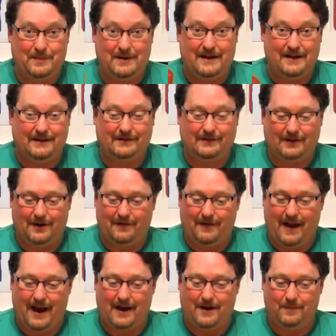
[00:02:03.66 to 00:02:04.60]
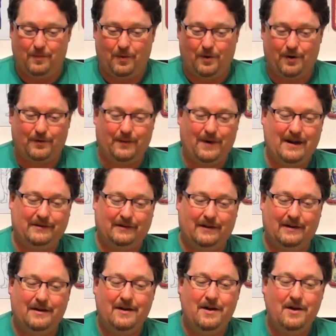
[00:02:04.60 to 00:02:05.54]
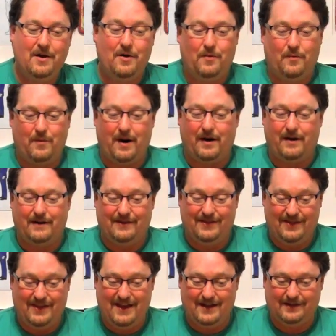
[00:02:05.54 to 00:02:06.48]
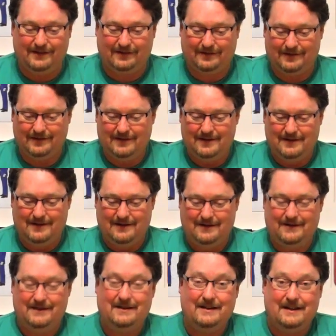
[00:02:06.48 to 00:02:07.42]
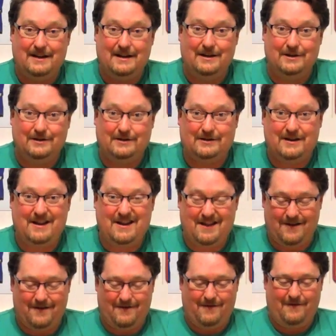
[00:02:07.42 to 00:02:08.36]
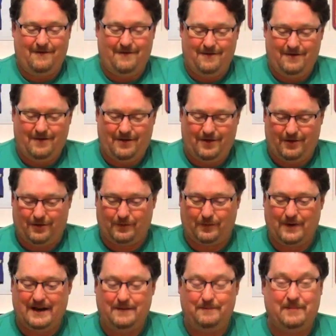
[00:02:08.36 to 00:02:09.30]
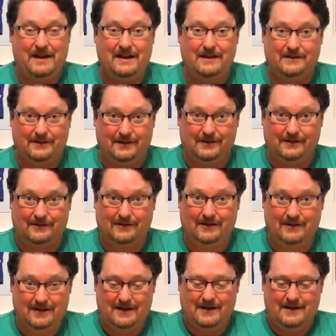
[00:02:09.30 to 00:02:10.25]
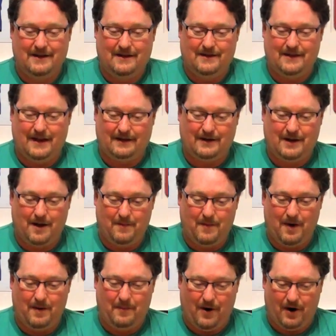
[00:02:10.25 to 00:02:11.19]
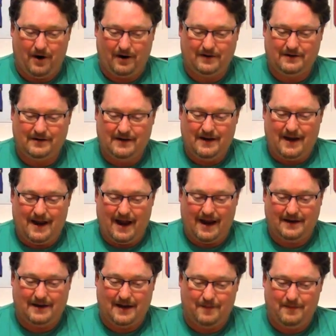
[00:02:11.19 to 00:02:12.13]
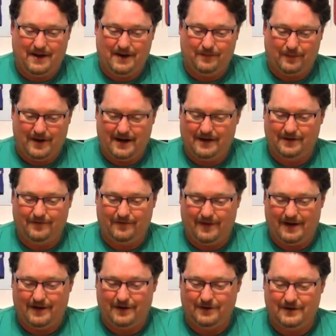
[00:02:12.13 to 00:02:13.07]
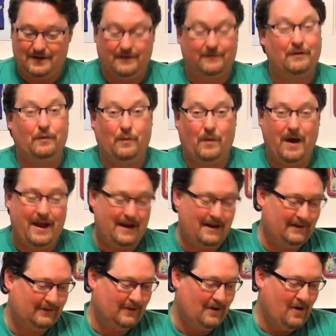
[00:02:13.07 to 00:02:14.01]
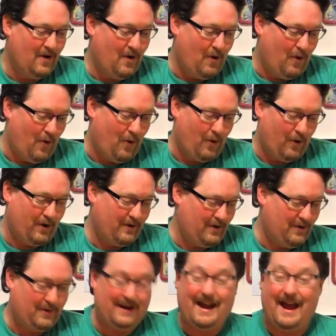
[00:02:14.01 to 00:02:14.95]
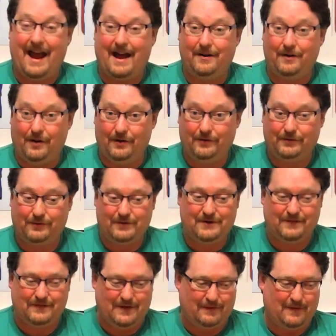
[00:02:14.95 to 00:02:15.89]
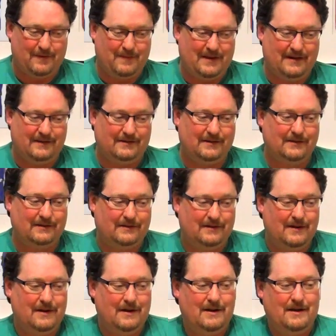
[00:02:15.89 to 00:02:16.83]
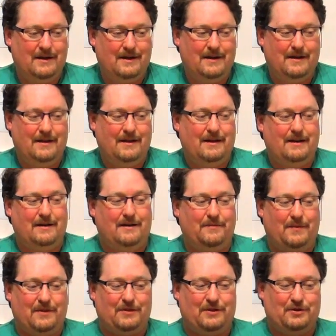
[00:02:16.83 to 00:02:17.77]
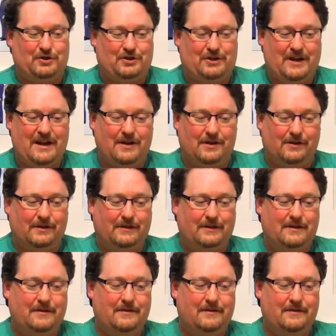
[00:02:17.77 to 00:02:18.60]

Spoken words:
piece of hand-poured resin, where this is 3 pieces that come apart and can be reconfigured different ways, or you can add all sorts of different pieces. With the shield,